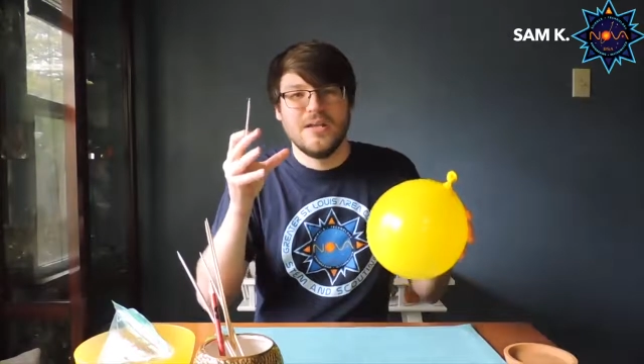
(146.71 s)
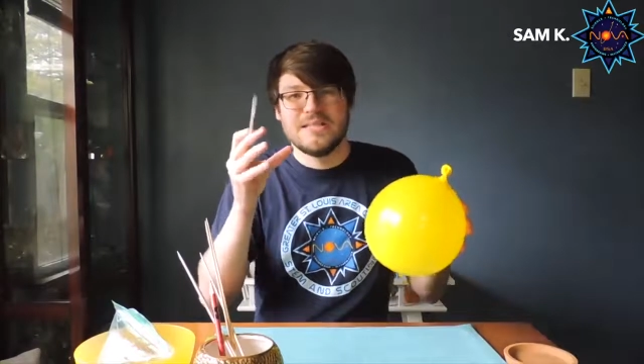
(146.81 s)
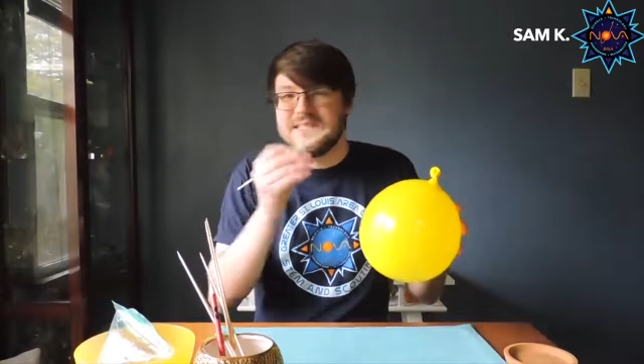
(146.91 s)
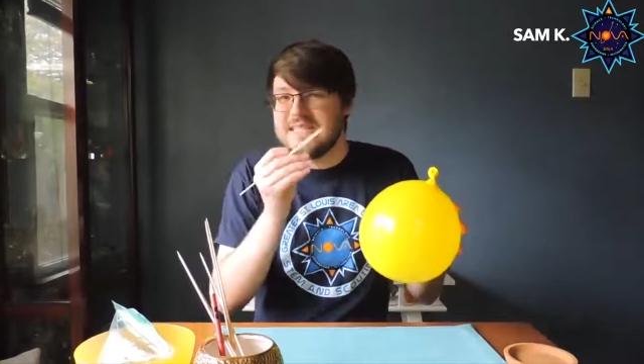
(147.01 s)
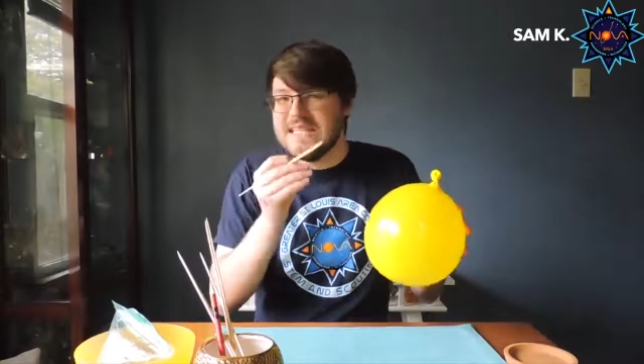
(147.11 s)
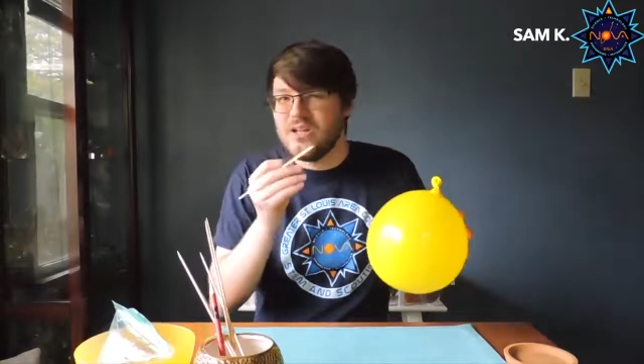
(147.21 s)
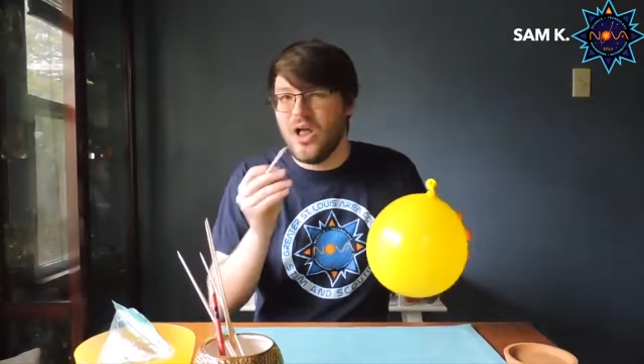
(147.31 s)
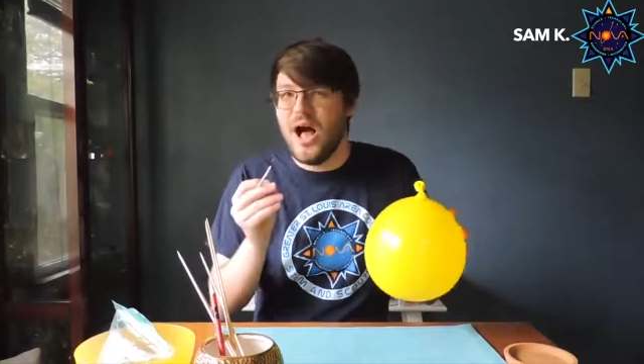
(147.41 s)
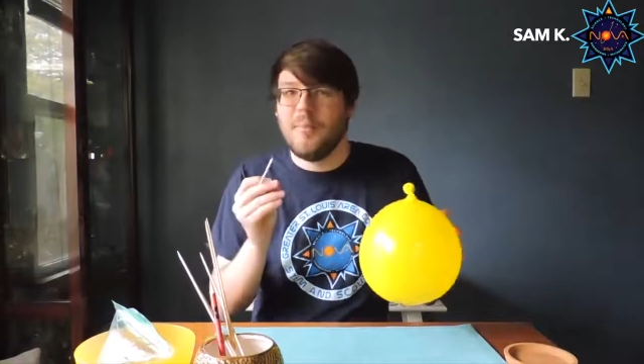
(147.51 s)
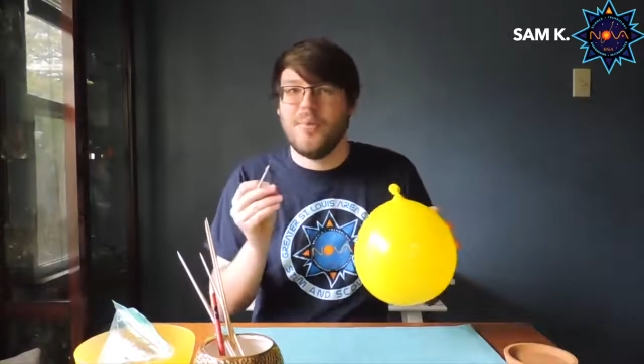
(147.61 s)
seal
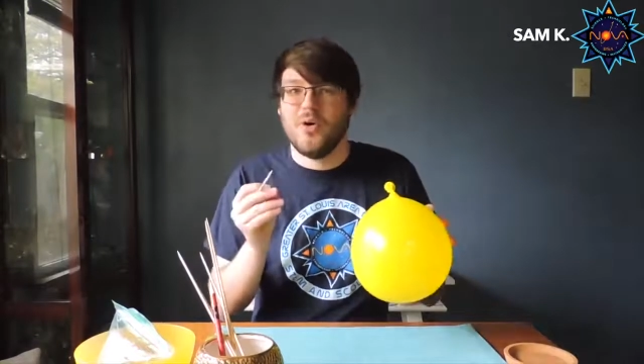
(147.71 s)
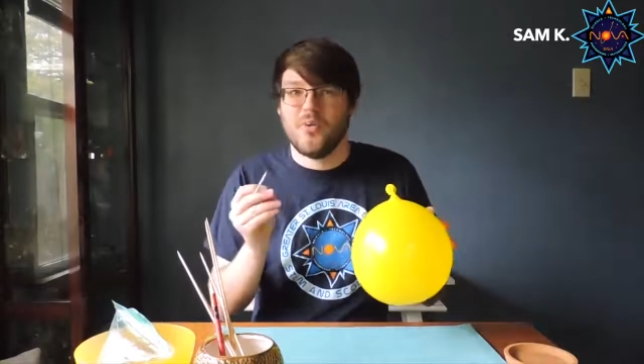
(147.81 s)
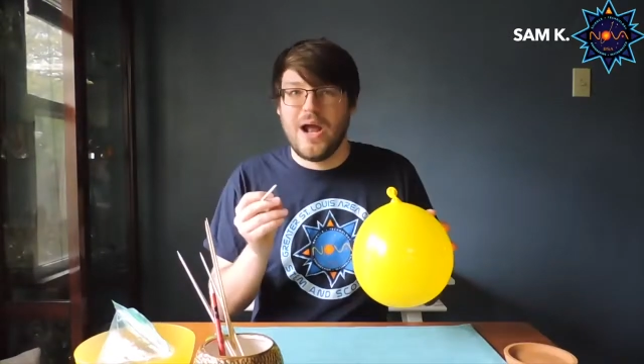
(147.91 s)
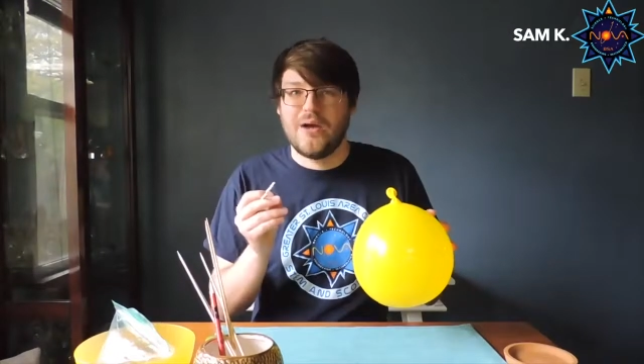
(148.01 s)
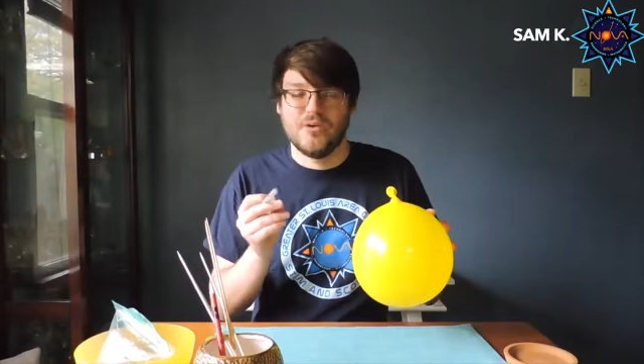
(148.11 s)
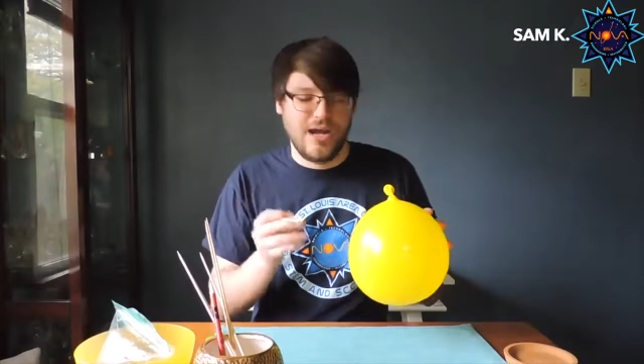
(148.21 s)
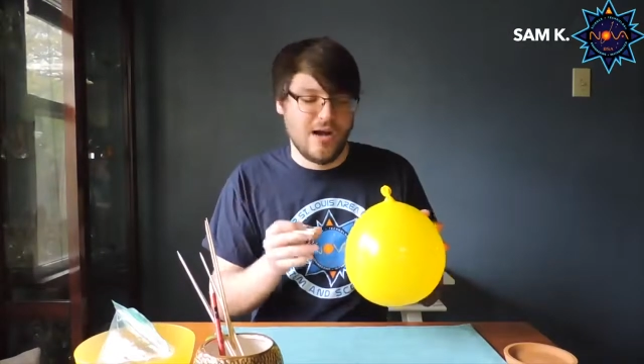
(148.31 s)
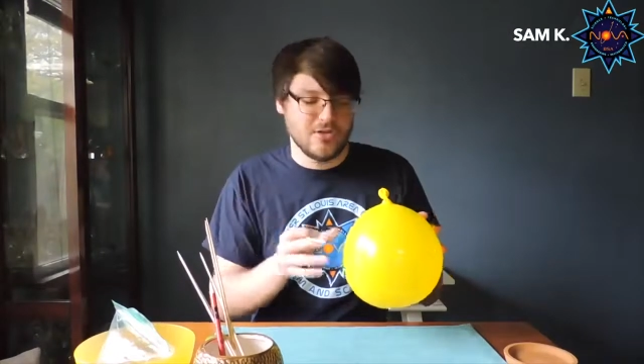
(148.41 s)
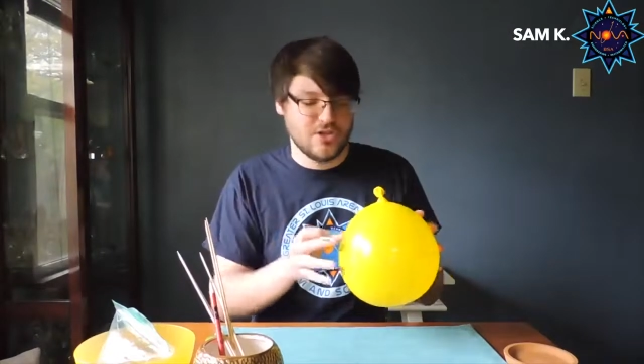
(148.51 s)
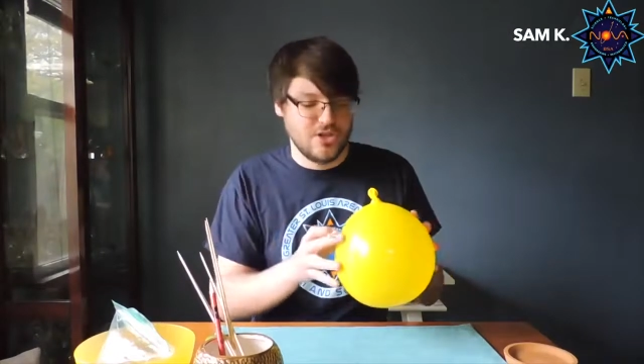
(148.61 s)
up around
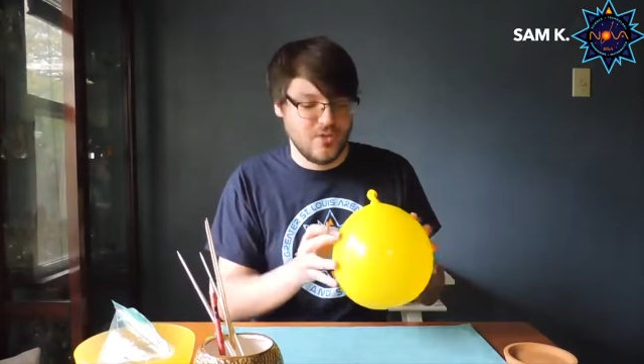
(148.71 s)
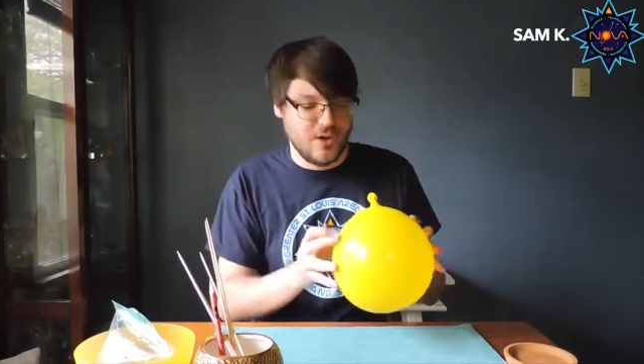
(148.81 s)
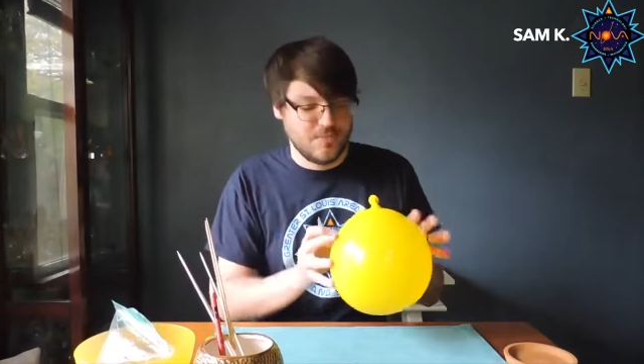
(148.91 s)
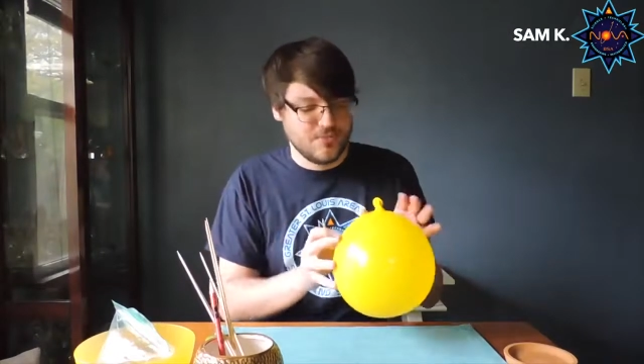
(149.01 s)
our skewer.